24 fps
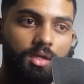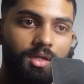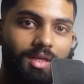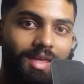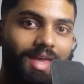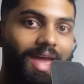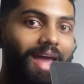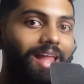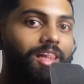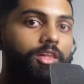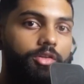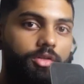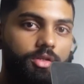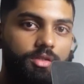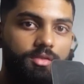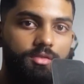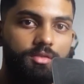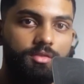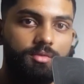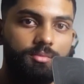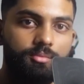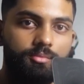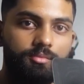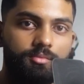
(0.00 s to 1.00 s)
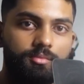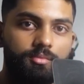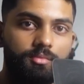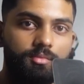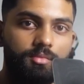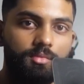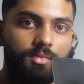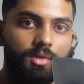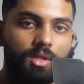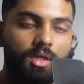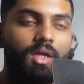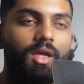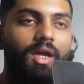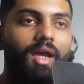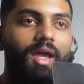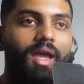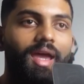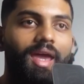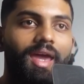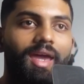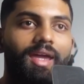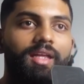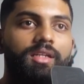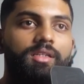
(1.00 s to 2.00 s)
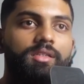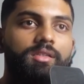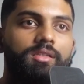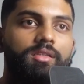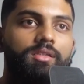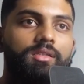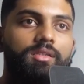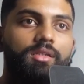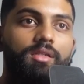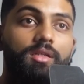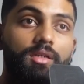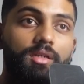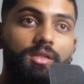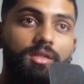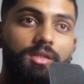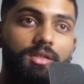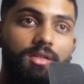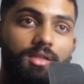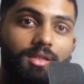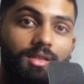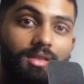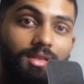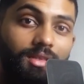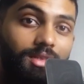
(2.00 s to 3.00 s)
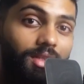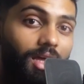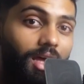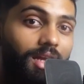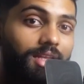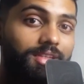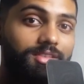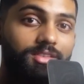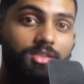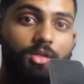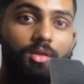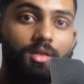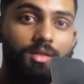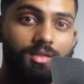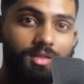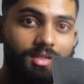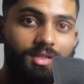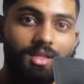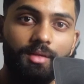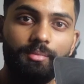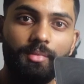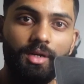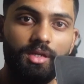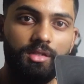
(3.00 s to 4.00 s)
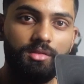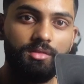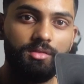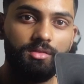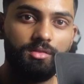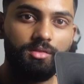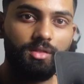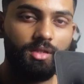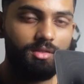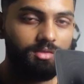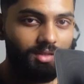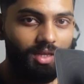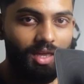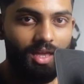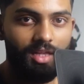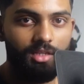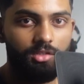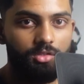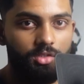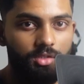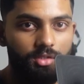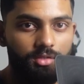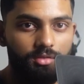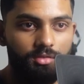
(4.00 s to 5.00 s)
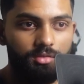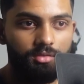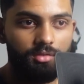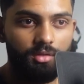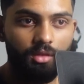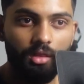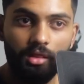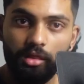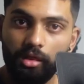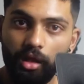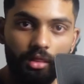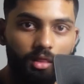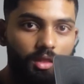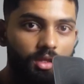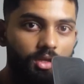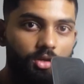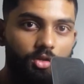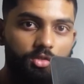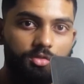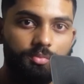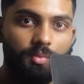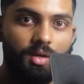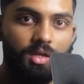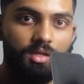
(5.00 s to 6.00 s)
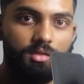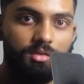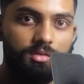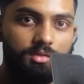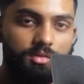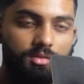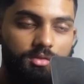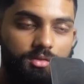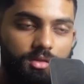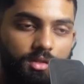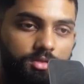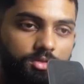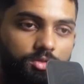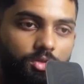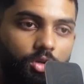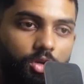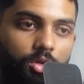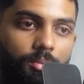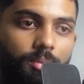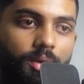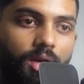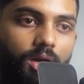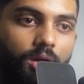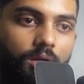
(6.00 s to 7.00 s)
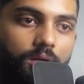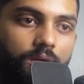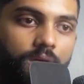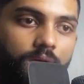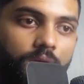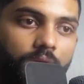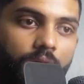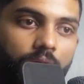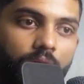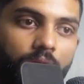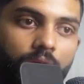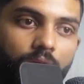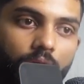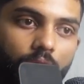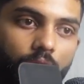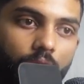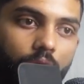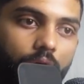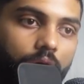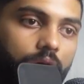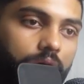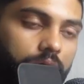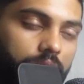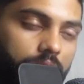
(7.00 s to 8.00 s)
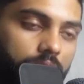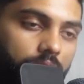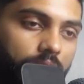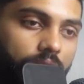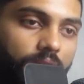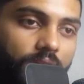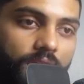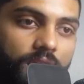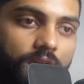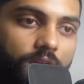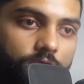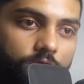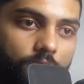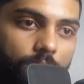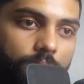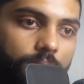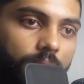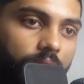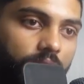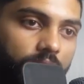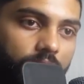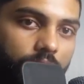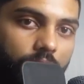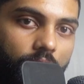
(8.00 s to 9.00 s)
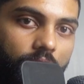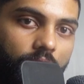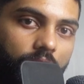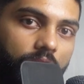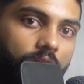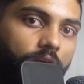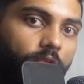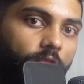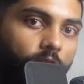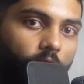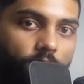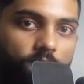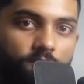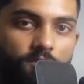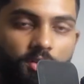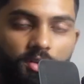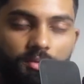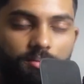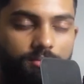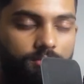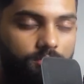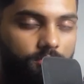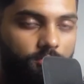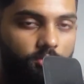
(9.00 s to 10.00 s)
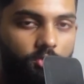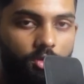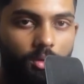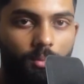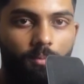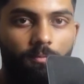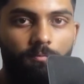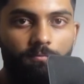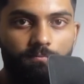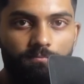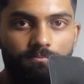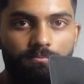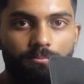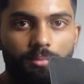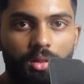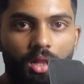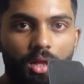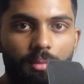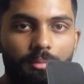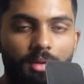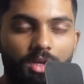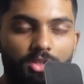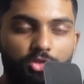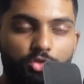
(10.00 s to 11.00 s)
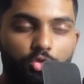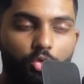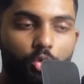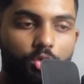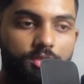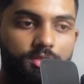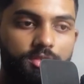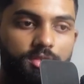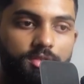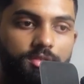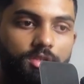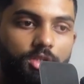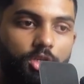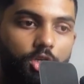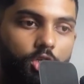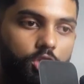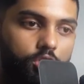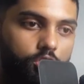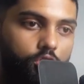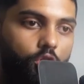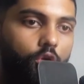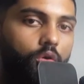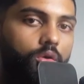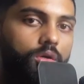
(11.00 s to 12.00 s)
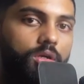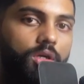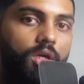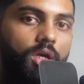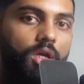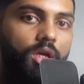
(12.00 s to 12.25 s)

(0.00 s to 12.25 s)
Calories. And that is the only thing that matters, is calories. Nothing else matters. It's not about, you're getting it from meat, you're getting it from plant-based sources. No,